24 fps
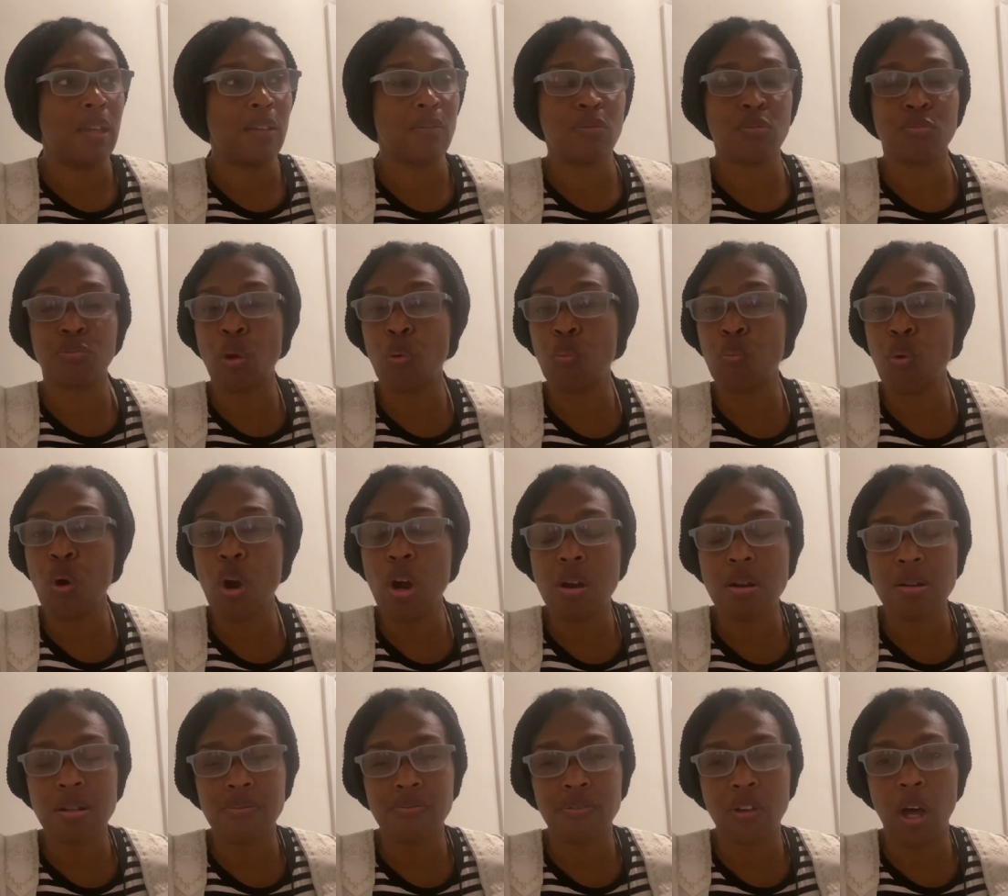The word
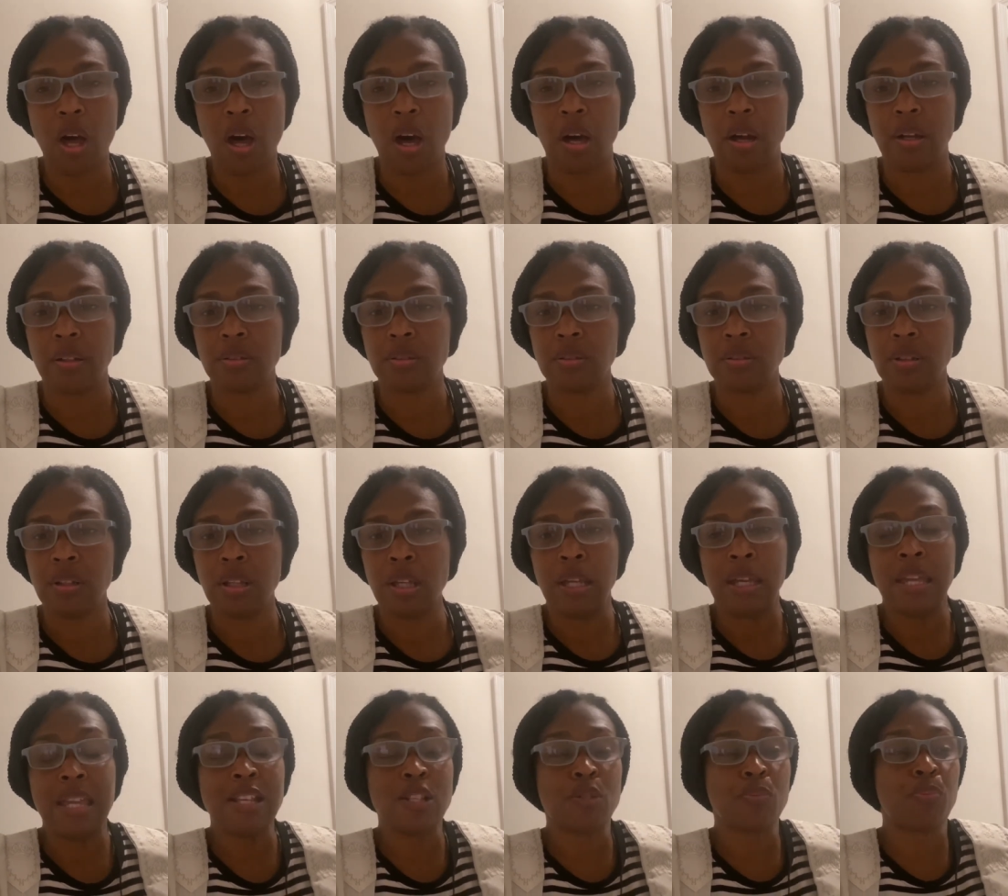of God.
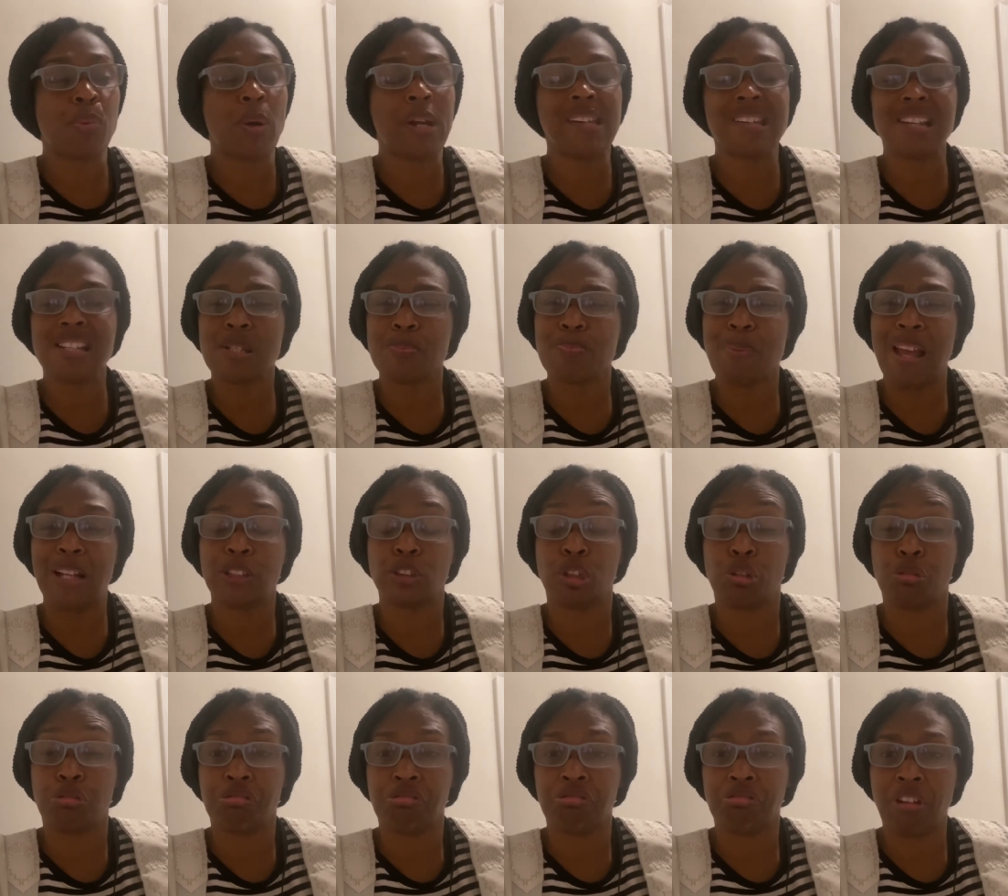He's bringing us back to
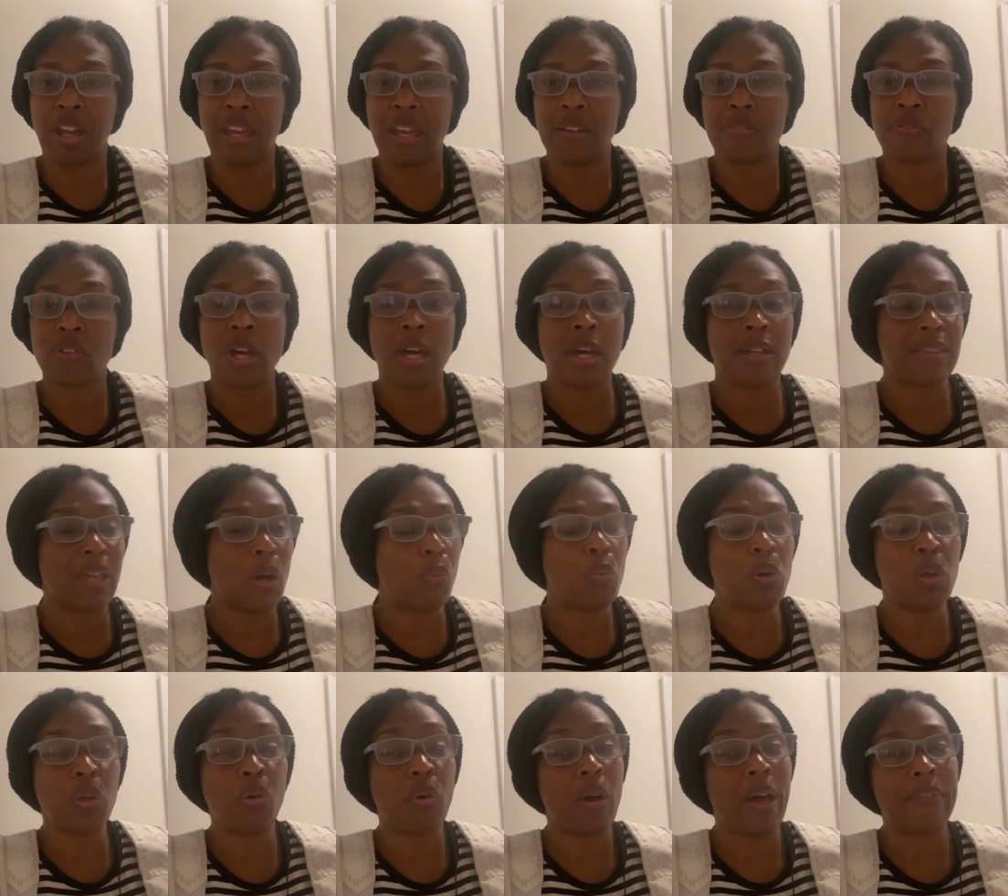faith that we
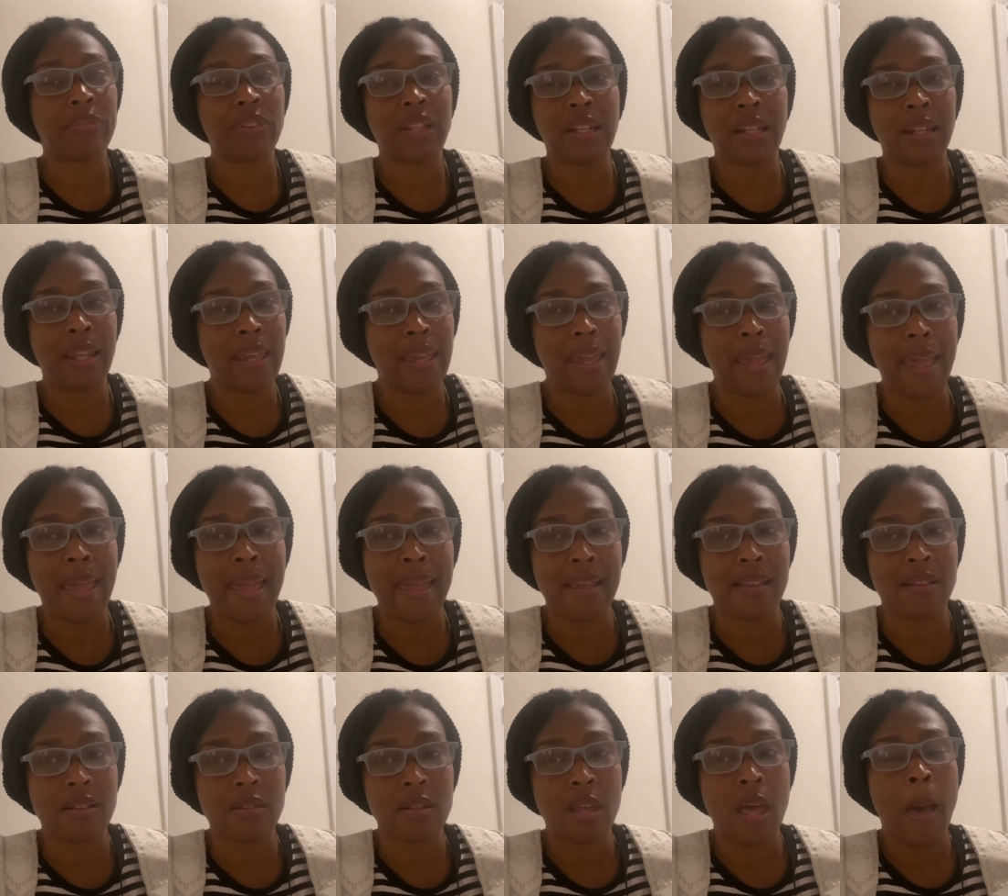don't have to lay
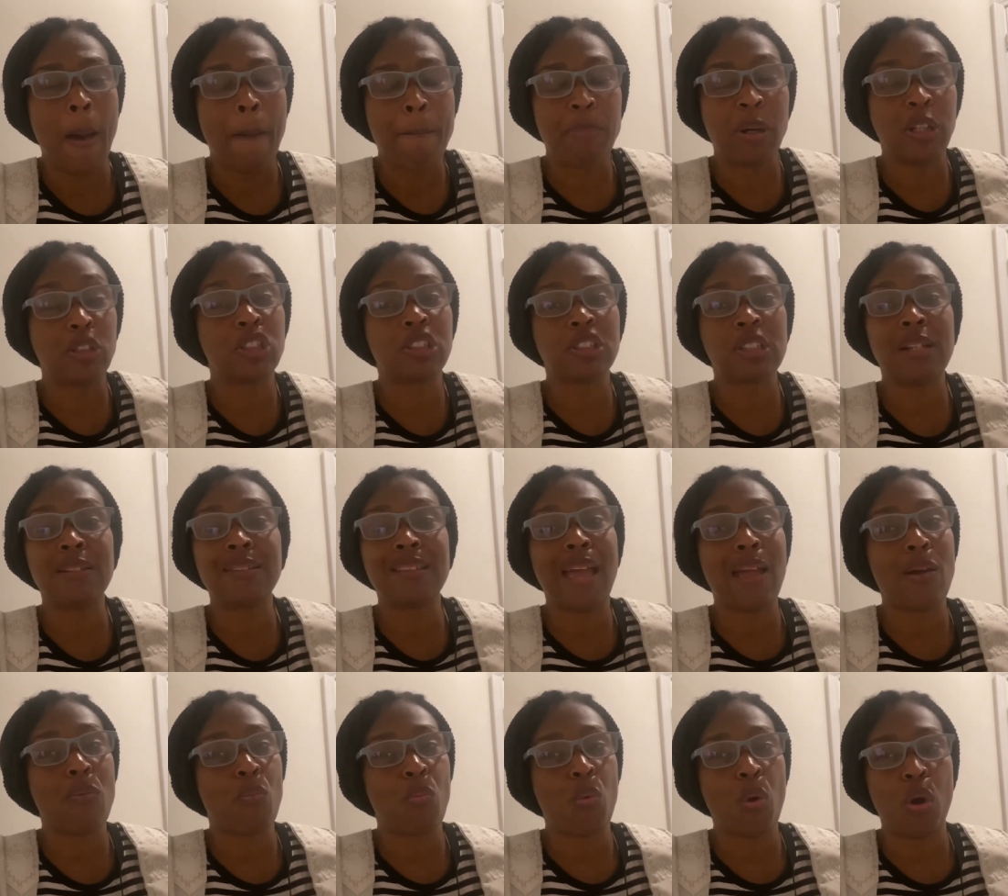hands, but send
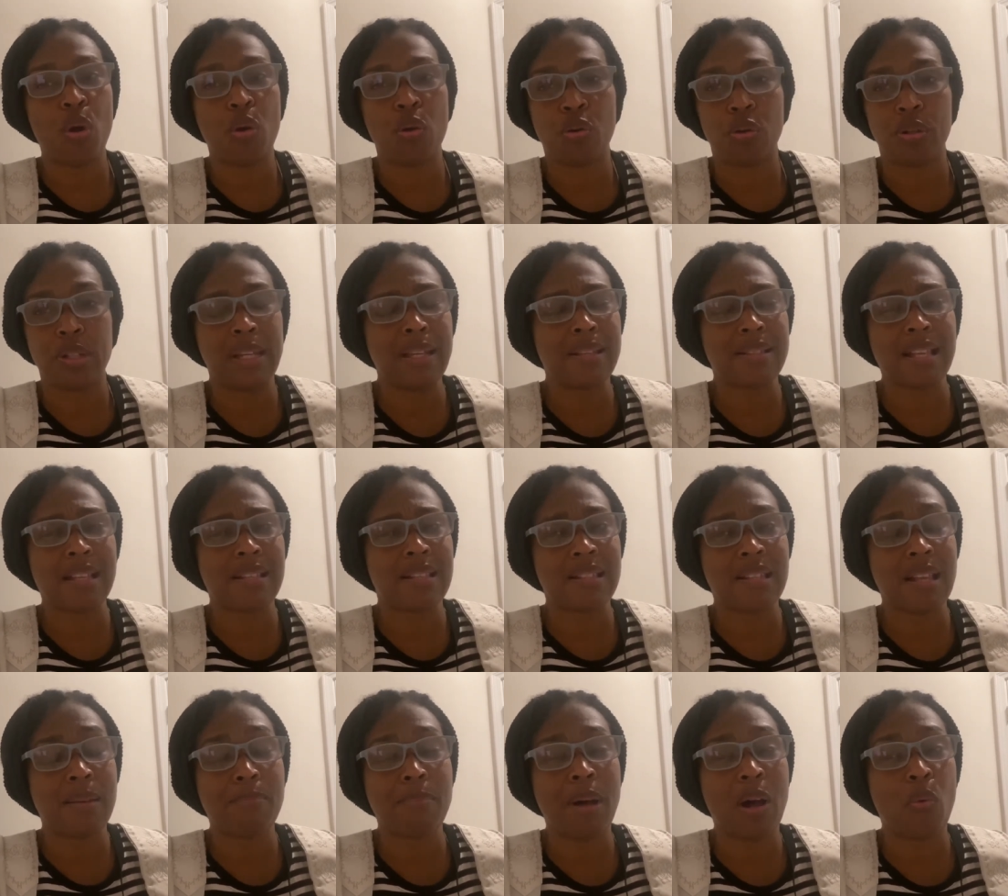that word. He says,
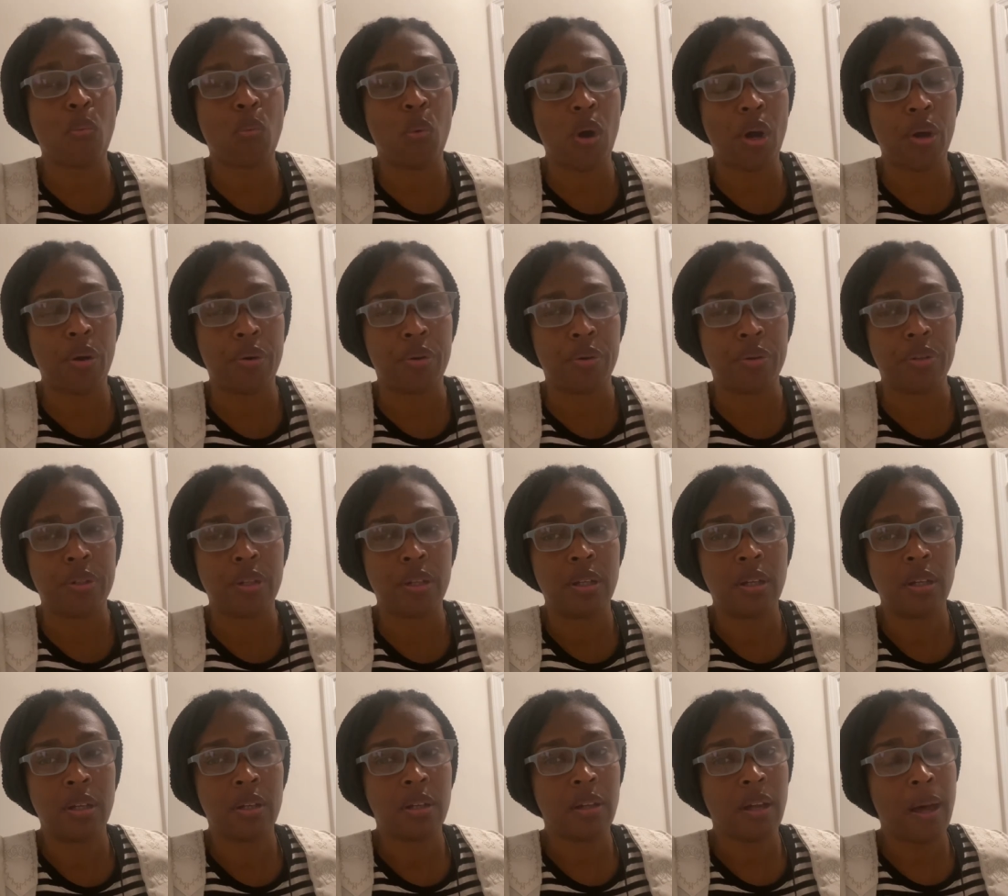send my word.
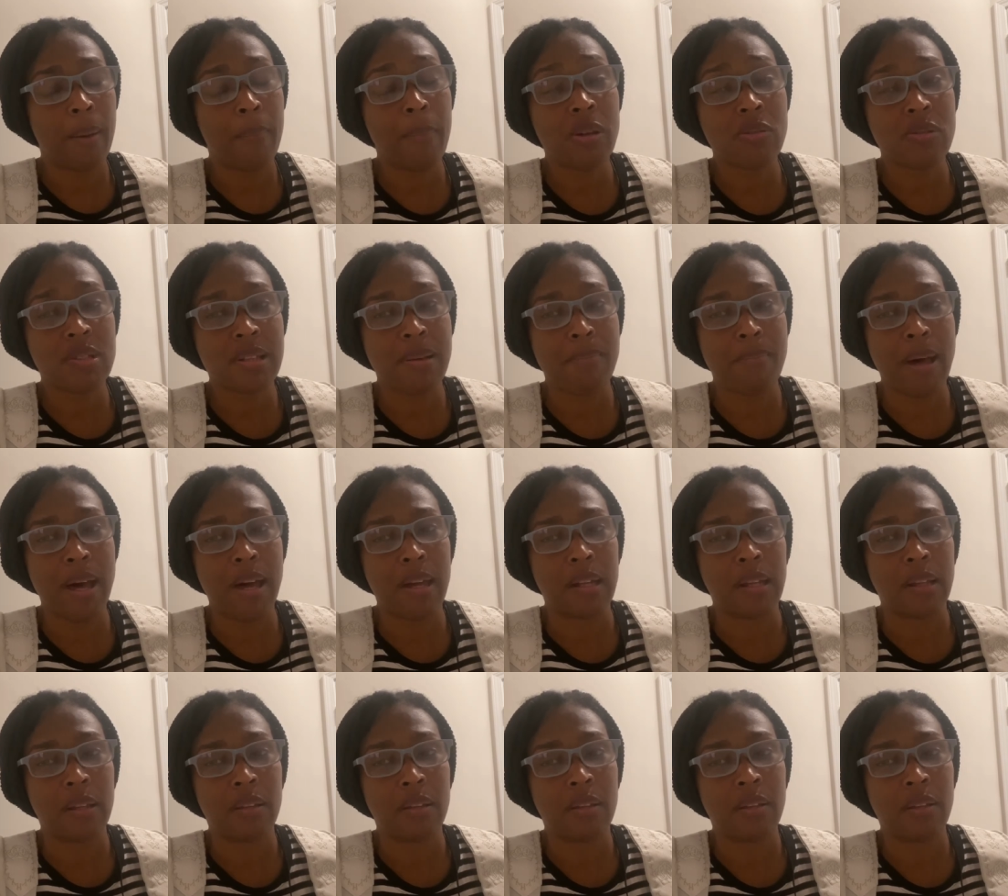Come on, somebody.